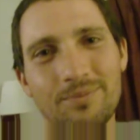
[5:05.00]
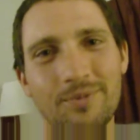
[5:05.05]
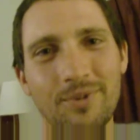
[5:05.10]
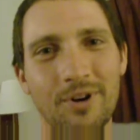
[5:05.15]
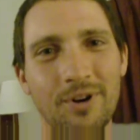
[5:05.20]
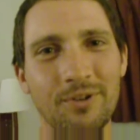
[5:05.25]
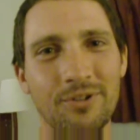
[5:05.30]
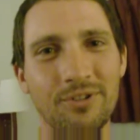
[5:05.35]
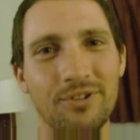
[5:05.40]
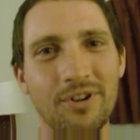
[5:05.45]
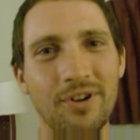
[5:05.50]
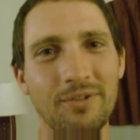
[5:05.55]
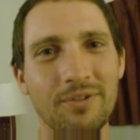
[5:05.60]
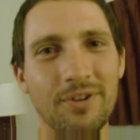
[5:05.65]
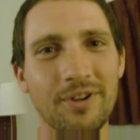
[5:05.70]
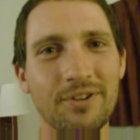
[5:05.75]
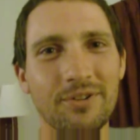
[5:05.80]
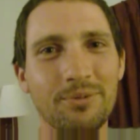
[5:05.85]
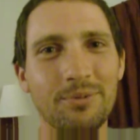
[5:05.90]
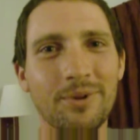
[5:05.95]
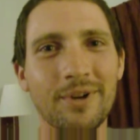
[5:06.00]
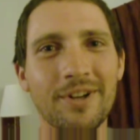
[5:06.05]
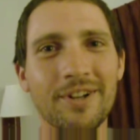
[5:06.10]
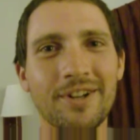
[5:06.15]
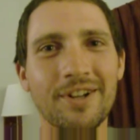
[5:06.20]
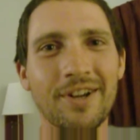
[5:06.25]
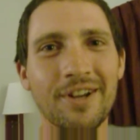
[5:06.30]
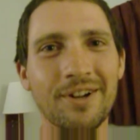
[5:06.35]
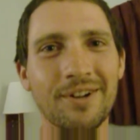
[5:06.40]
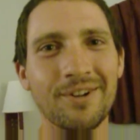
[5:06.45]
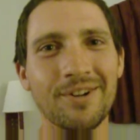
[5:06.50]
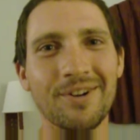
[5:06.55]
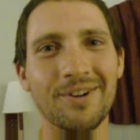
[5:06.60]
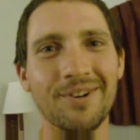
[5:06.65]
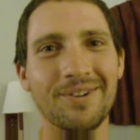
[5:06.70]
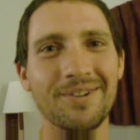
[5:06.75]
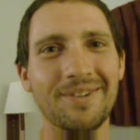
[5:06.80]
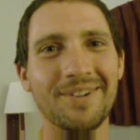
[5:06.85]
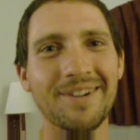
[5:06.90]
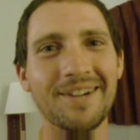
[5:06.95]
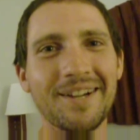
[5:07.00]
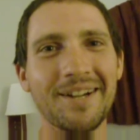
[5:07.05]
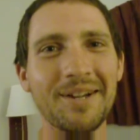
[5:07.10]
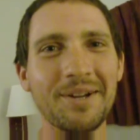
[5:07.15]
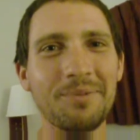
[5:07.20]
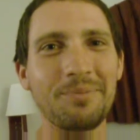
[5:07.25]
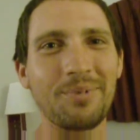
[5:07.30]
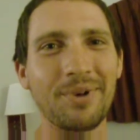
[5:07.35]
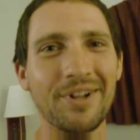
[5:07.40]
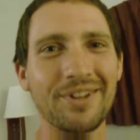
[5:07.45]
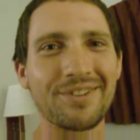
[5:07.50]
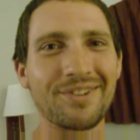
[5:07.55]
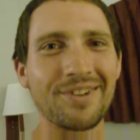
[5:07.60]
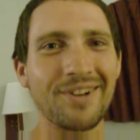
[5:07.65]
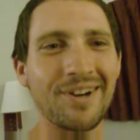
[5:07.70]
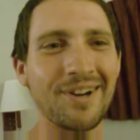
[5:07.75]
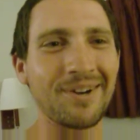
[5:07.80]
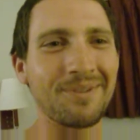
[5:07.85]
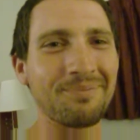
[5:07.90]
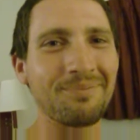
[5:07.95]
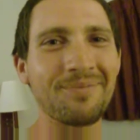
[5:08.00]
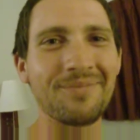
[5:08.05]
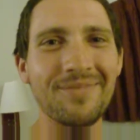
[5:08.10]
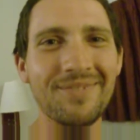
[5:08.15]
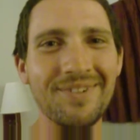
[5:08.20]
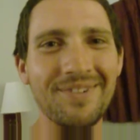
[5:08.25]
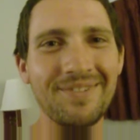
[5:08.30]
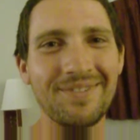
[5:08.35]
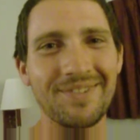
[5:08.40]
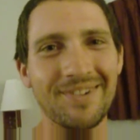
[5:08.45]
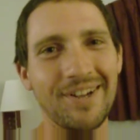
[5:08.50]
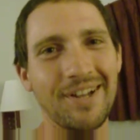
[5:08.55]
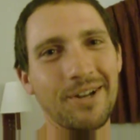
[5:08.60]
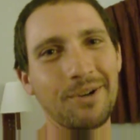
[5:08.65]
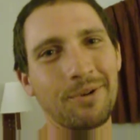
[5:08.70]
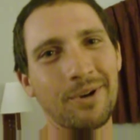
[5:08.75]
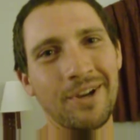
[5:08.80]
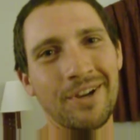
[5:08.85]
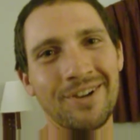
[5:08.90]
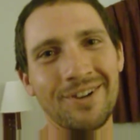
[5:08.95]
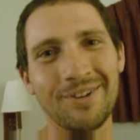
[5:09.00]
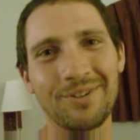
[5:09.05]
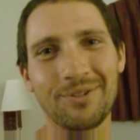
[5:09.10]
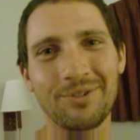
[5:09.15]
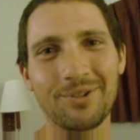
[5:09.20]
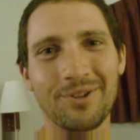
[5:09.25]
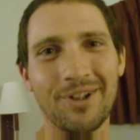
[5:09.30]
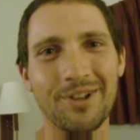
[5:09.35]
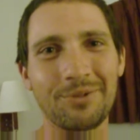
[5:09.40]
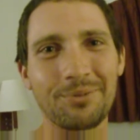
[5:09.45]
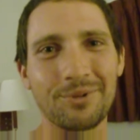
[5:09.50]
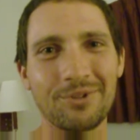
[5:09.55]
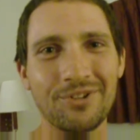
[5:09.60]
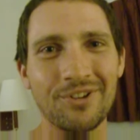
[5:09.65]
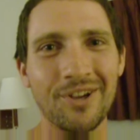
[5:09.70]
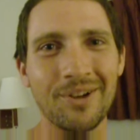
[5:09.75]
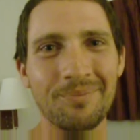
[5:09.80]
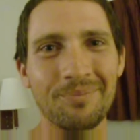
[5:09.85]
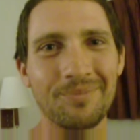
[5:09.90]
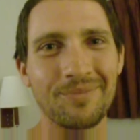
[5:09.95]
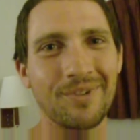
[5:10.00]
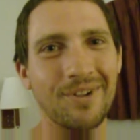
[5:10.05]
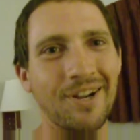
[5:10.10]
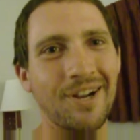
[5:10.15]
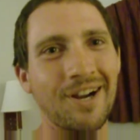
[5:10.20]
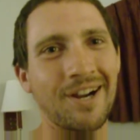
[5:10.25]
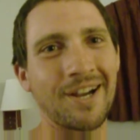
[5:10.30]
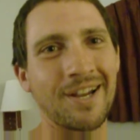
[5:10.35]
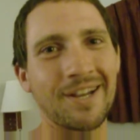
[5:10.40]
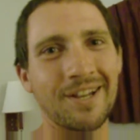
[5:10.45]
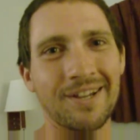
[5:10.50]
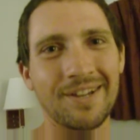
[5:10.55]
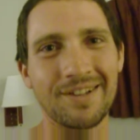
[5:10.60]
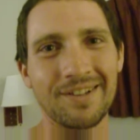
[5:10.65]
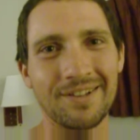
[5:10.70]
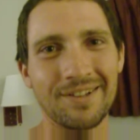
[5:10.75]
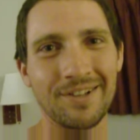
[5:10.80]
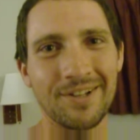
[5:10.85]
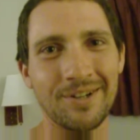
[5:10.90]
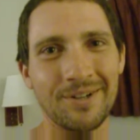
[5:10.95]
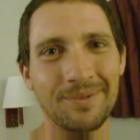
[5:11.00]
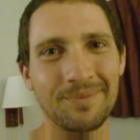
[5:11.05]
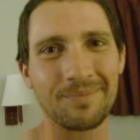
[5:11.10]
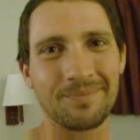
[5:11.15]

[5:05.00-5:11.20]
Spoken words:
our stuff gets wet. I don't know. But anyway, so that's what's up. All right, later.